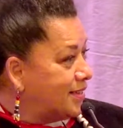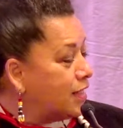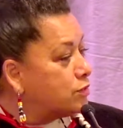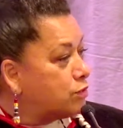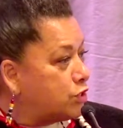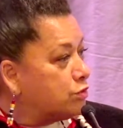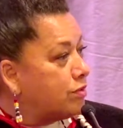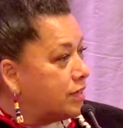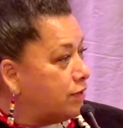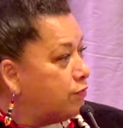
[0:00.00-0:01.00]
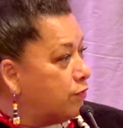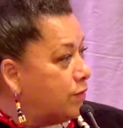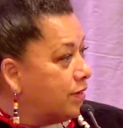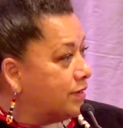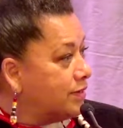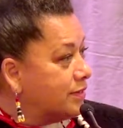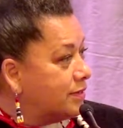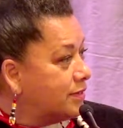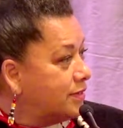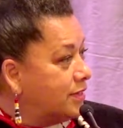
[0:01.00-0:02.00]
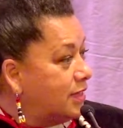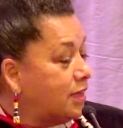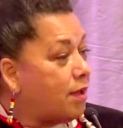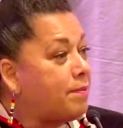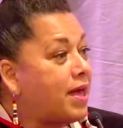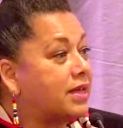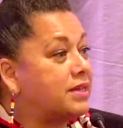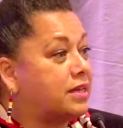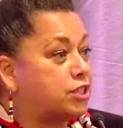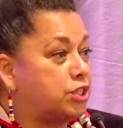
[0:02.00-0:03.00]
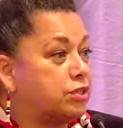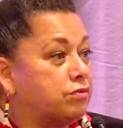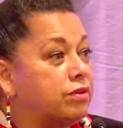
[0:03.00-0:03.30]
That's what you're ready for. Come back next year,